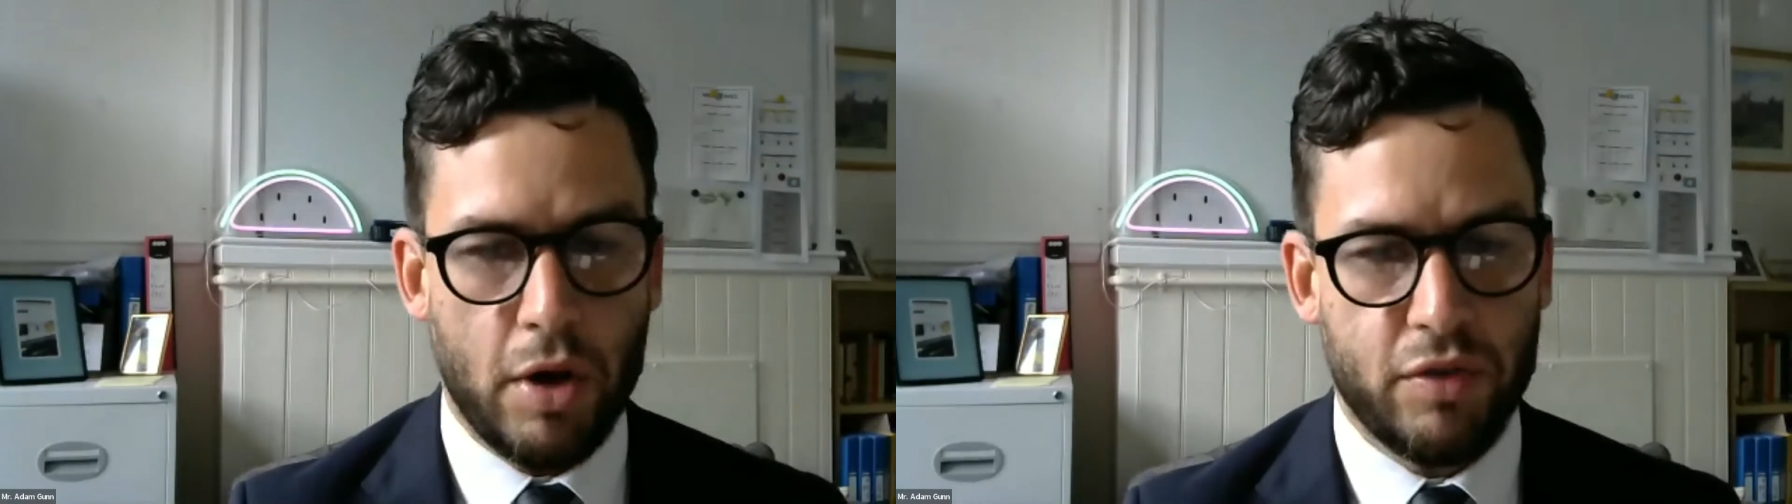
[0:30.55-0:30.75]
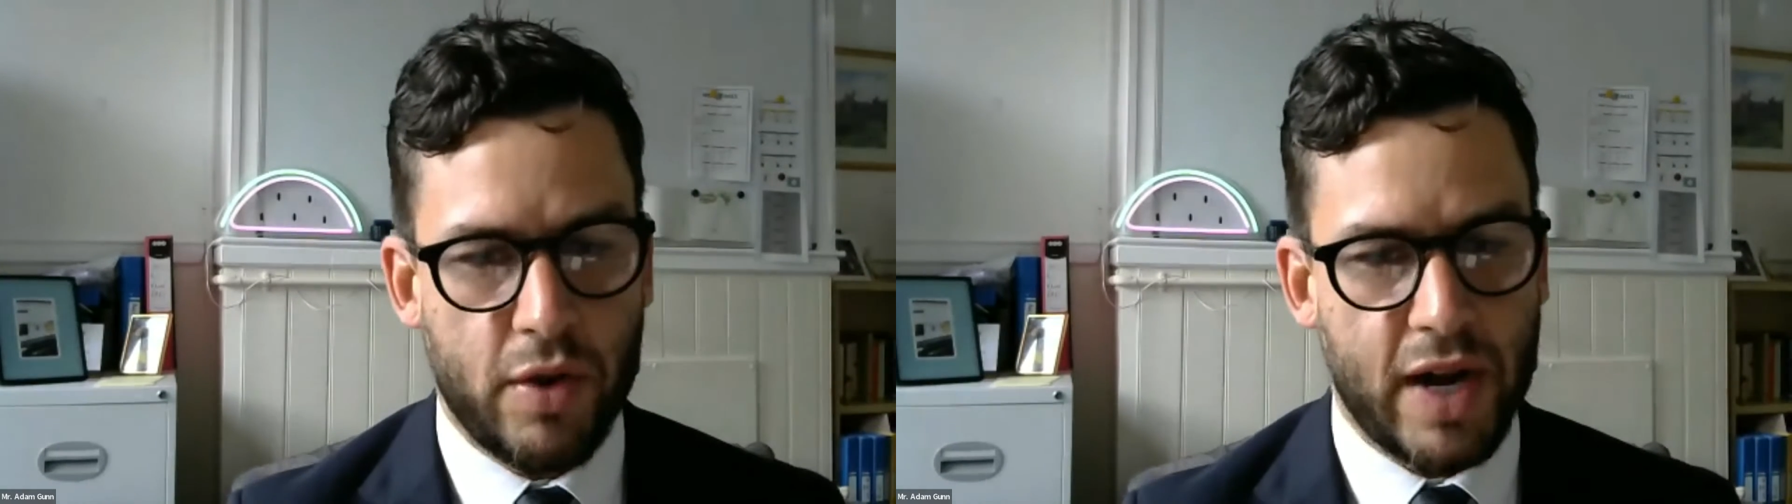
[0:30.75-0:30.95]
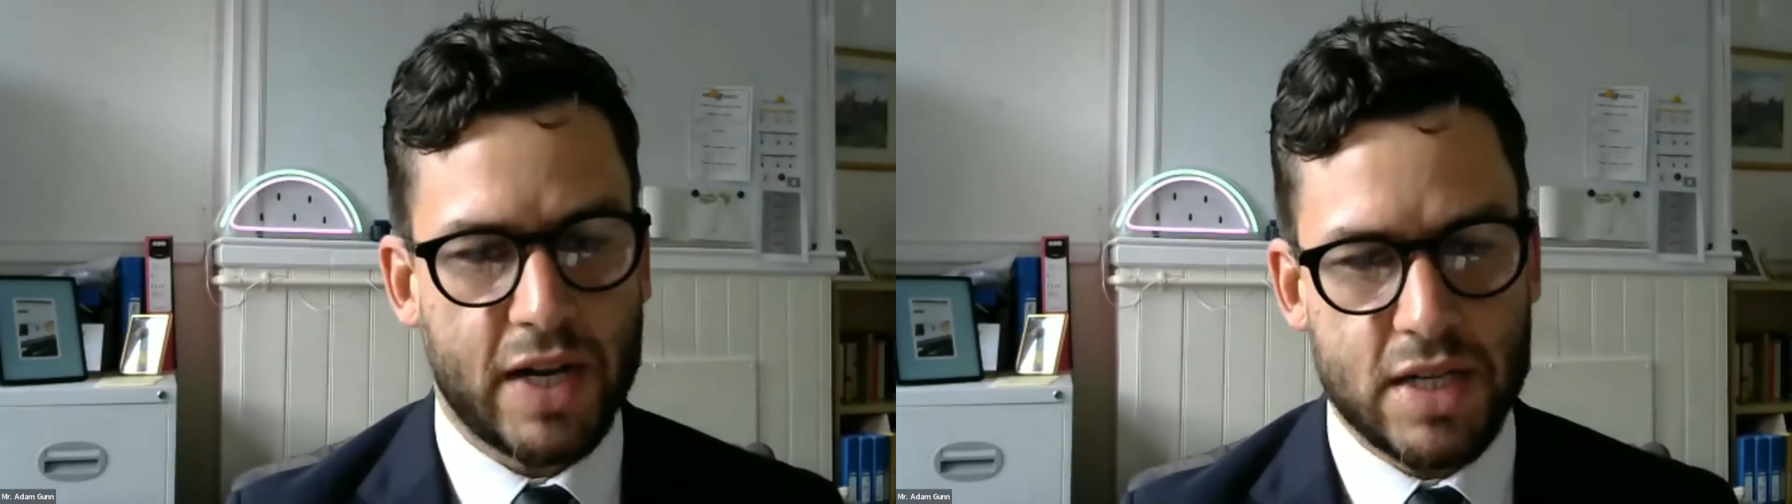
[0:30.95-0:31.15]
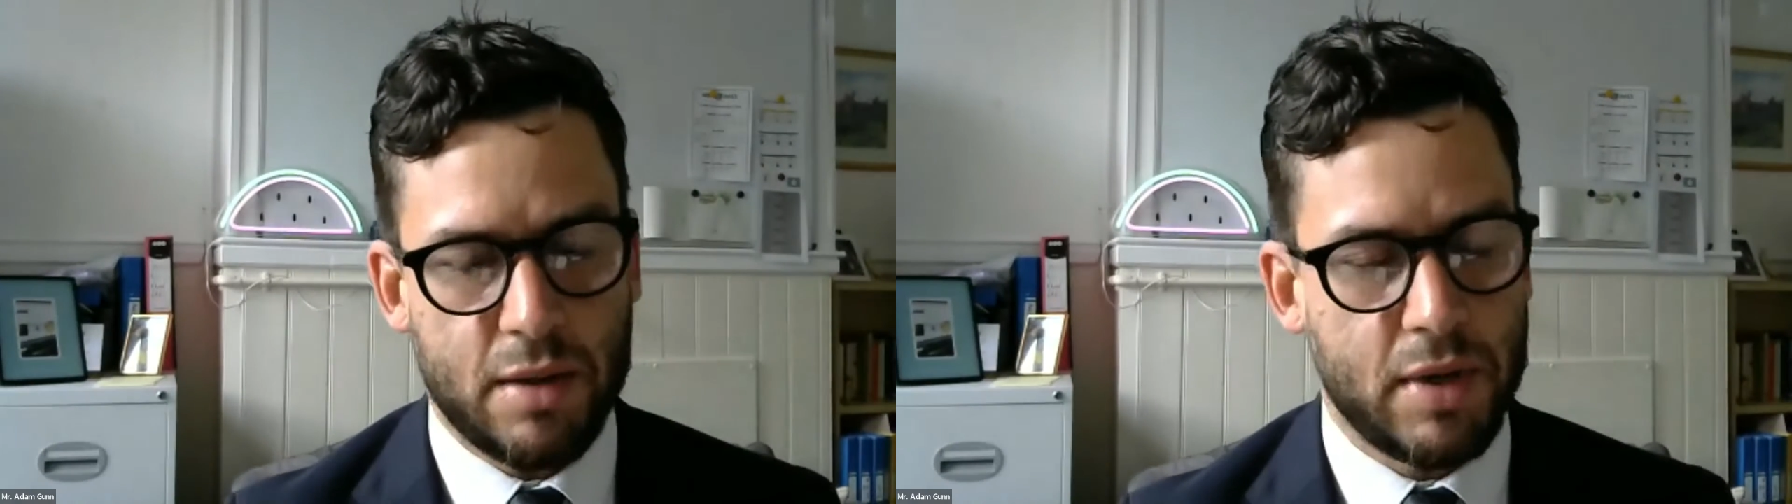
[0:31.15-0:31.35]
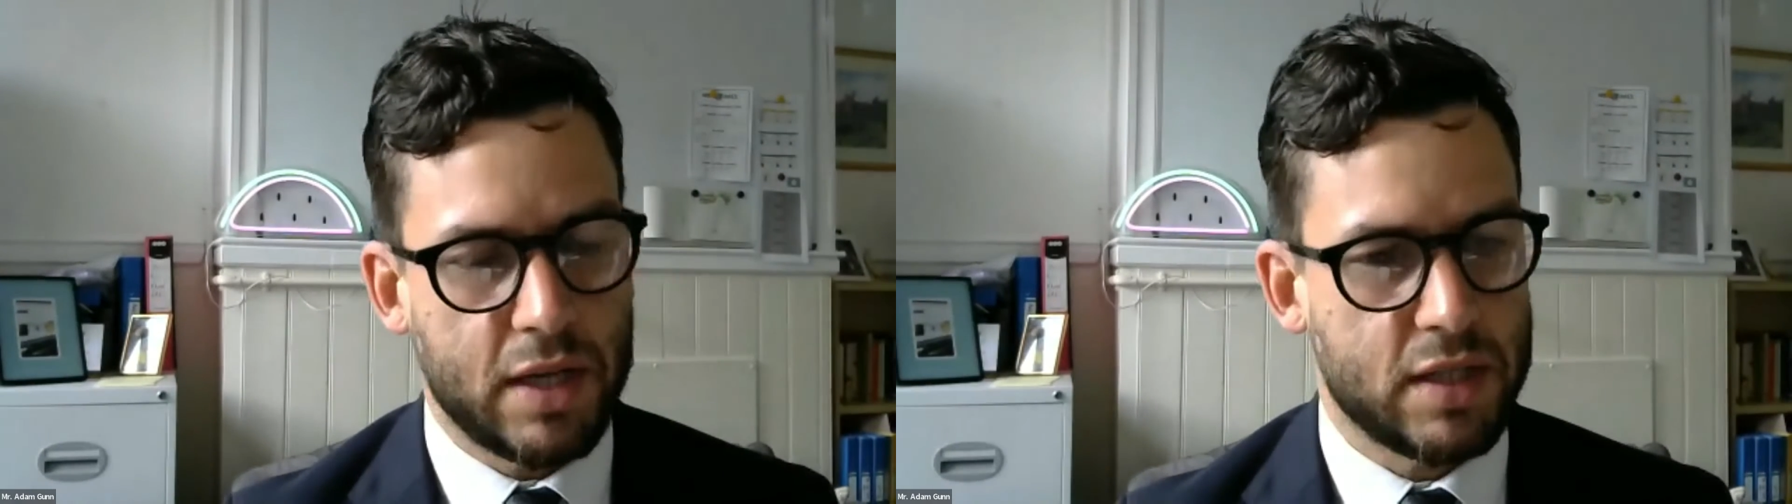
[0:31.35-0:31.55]
both their
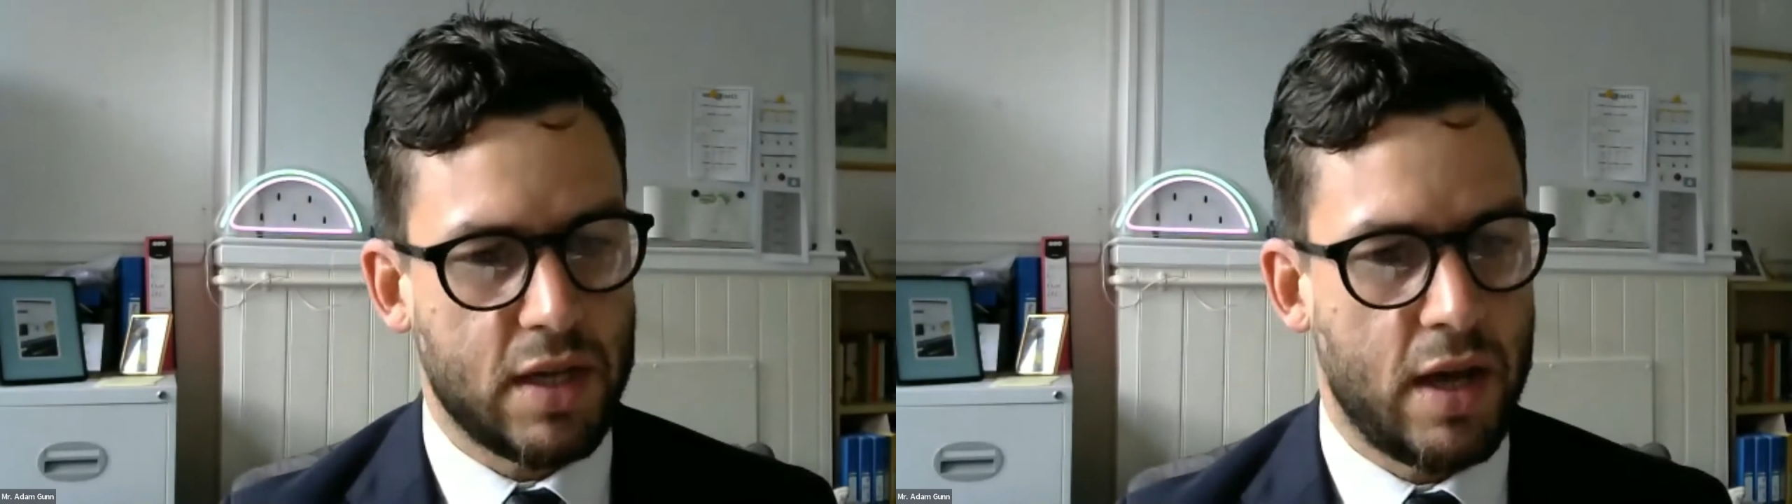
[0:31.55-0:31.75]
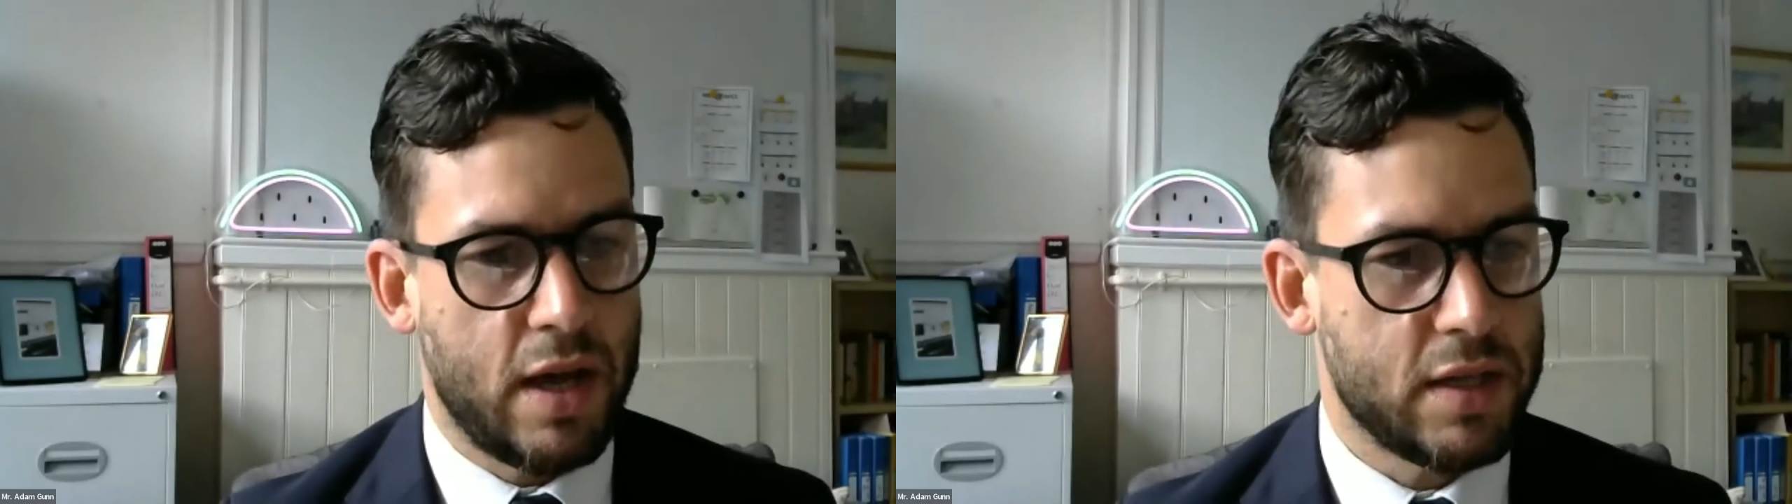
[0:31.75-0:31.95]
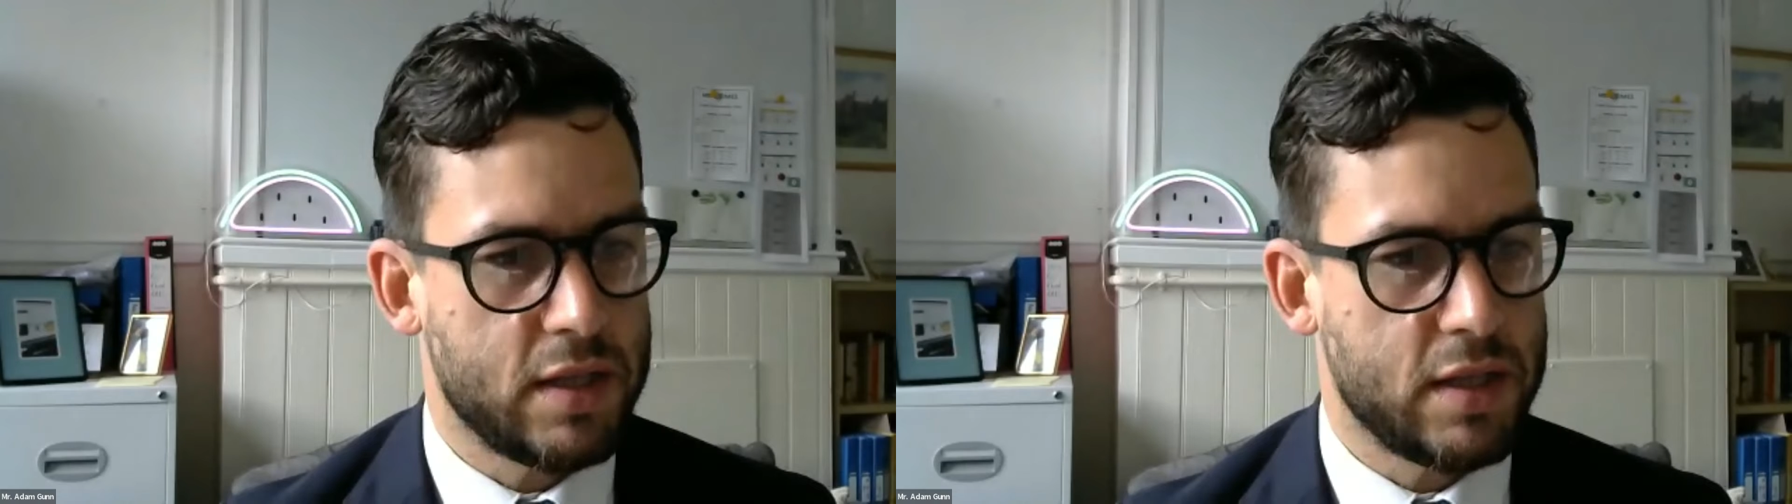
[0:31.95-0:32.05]
academics,